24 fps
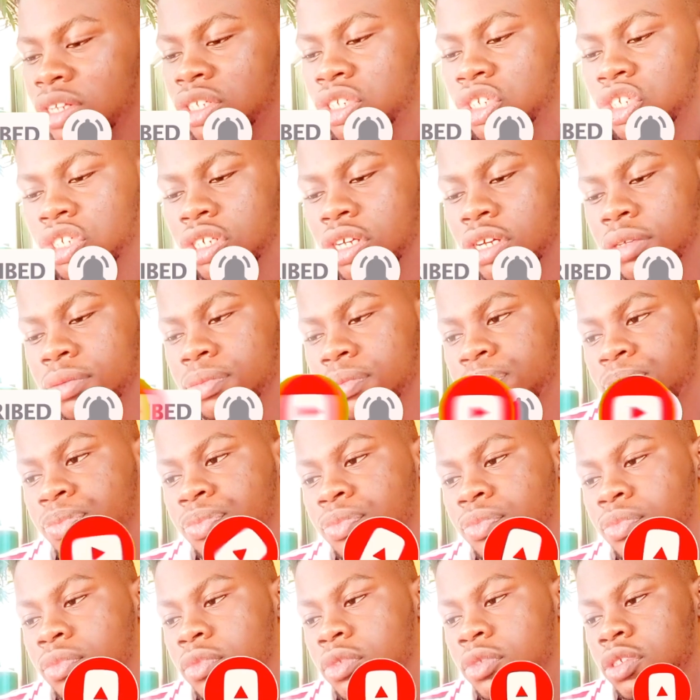it, sir.
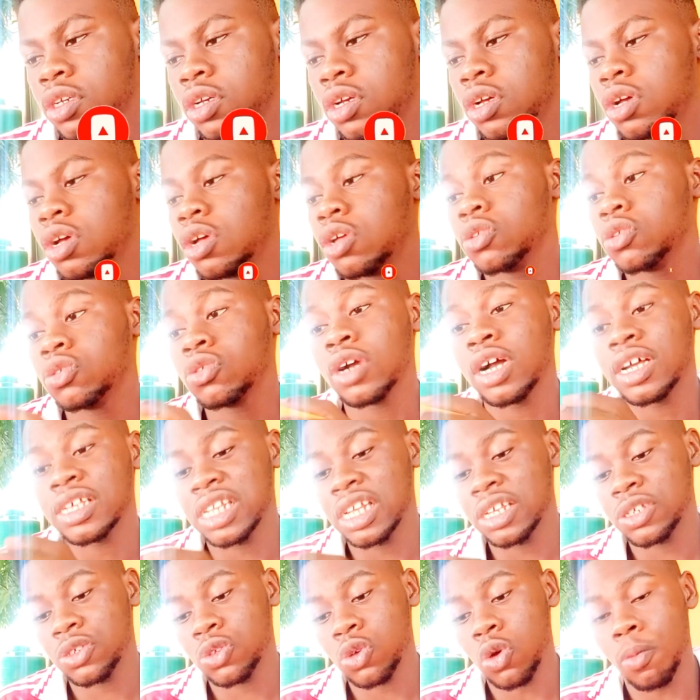So guys,
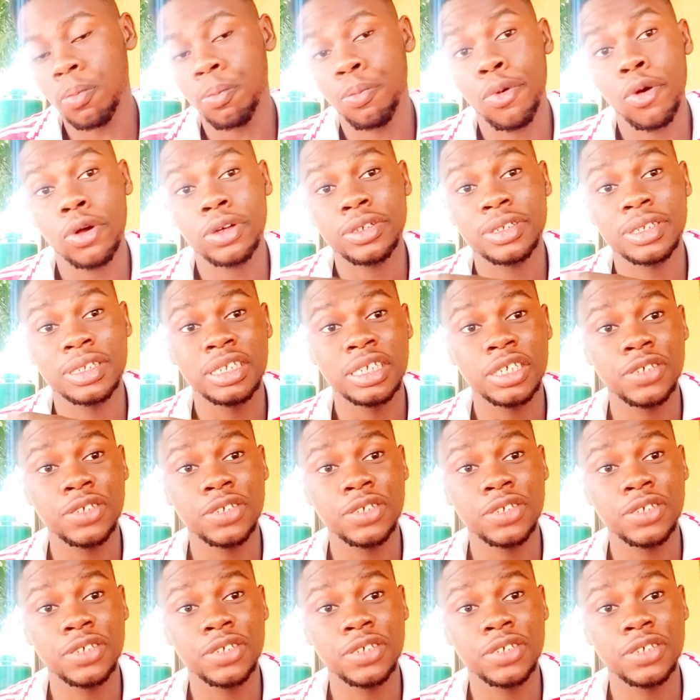let's unbox